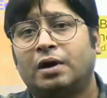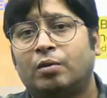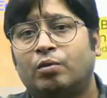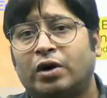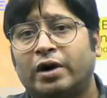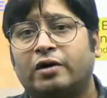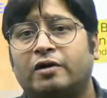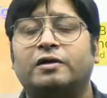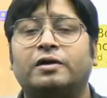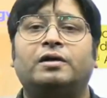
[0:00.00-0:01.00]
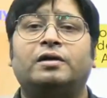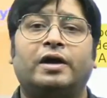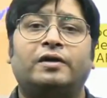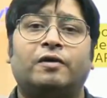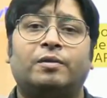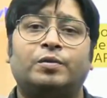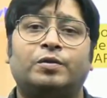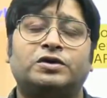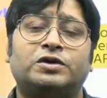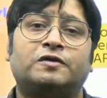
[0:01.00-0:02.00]
booklet, or the date from the
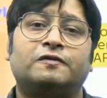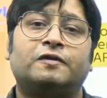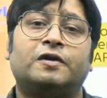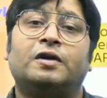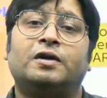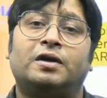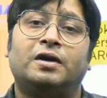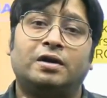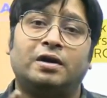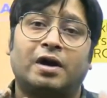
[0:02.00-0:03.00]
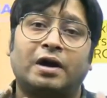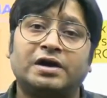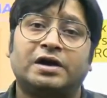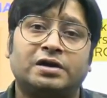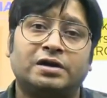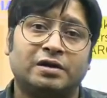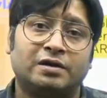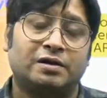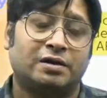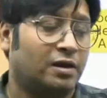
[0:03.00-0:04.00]
purchase of the content,
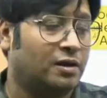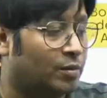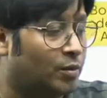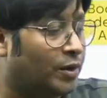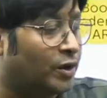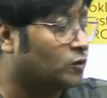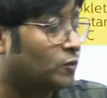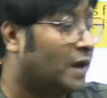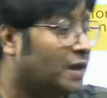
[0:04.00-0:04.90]
right? The moment you buy the